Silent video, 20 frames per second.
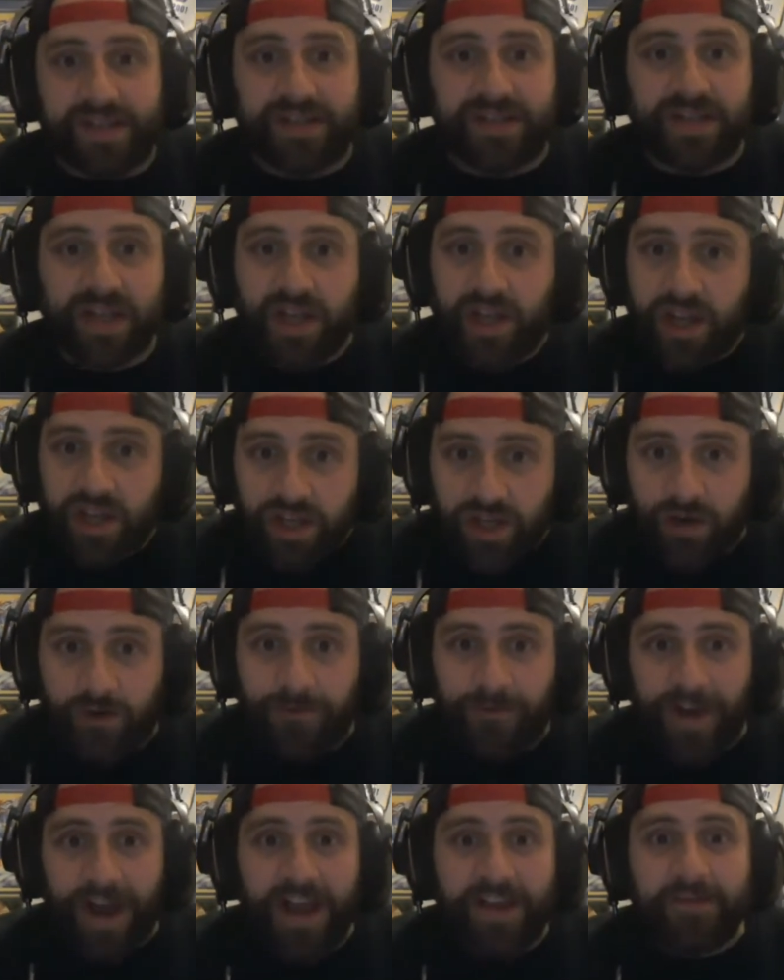is
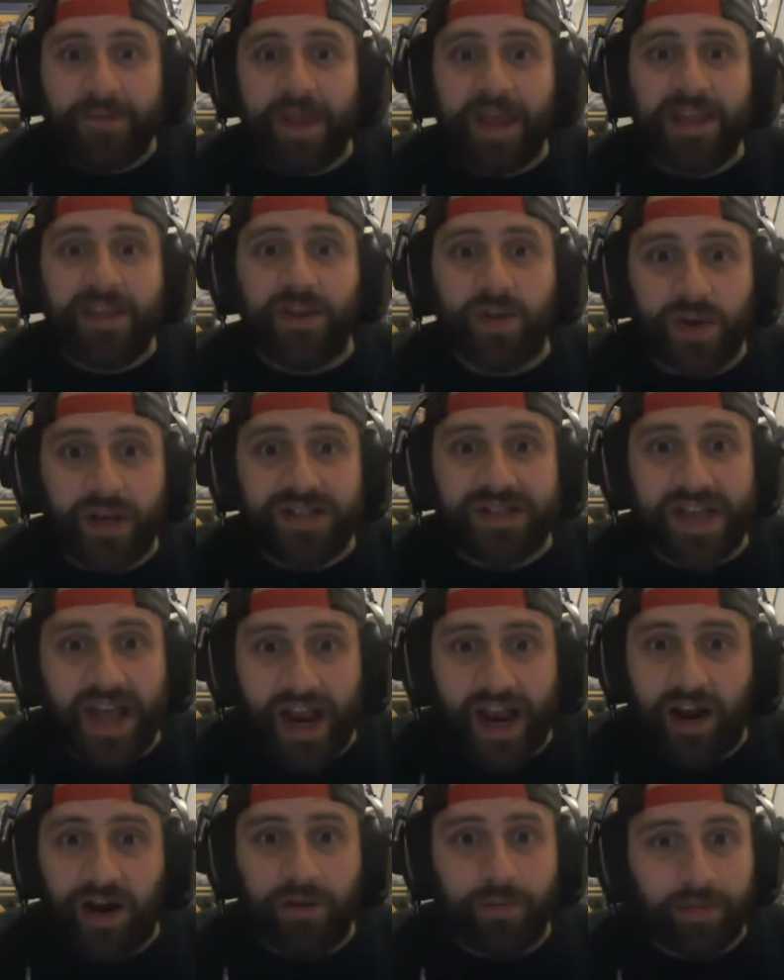your 5-man units
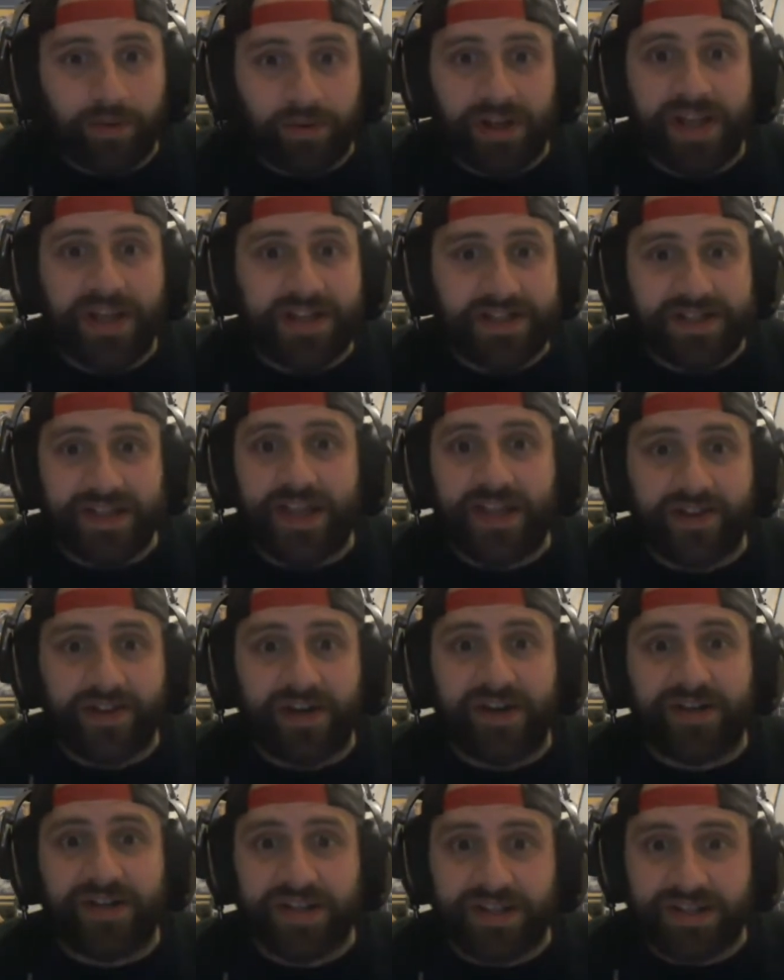aren't playing
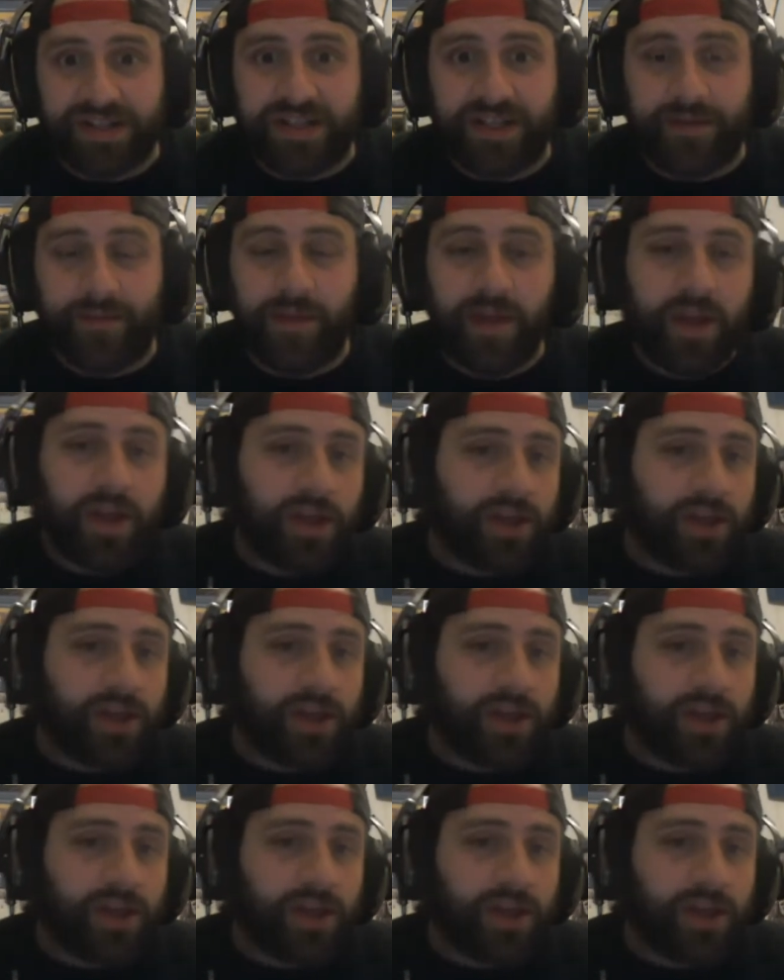together as a team.